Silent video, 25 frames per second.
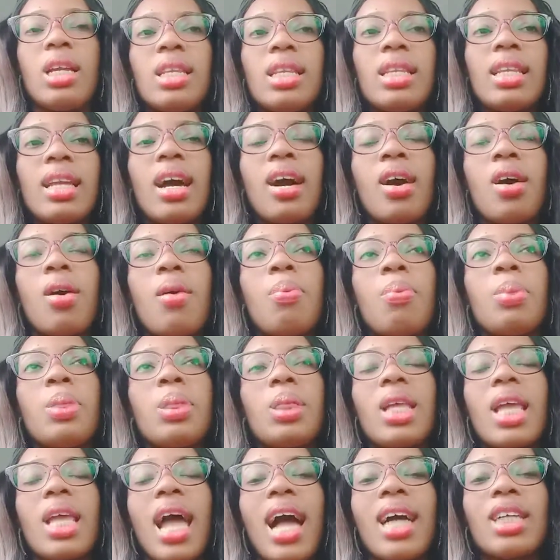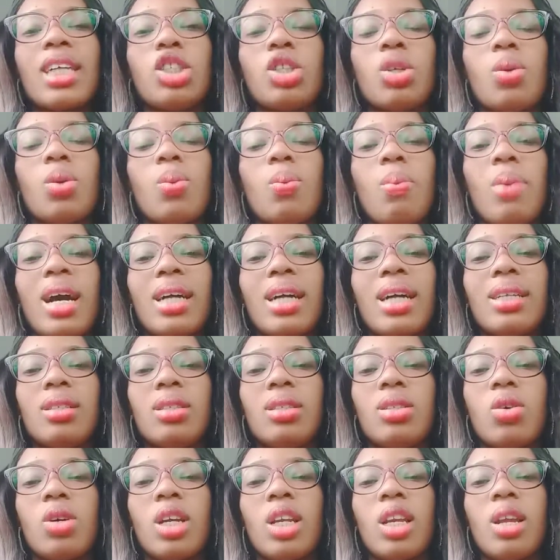Now, the action part is
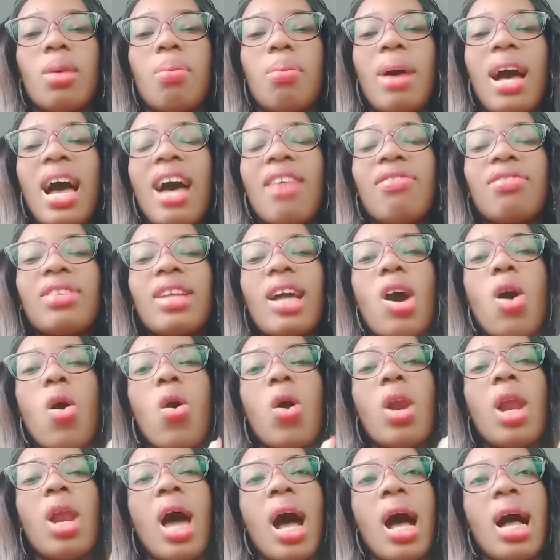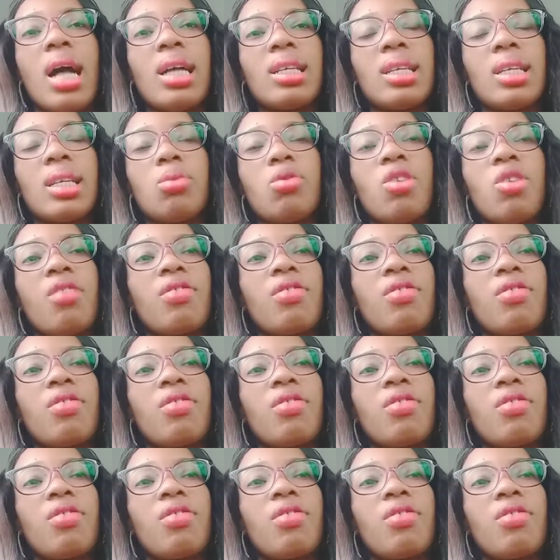talking about after all our assessment,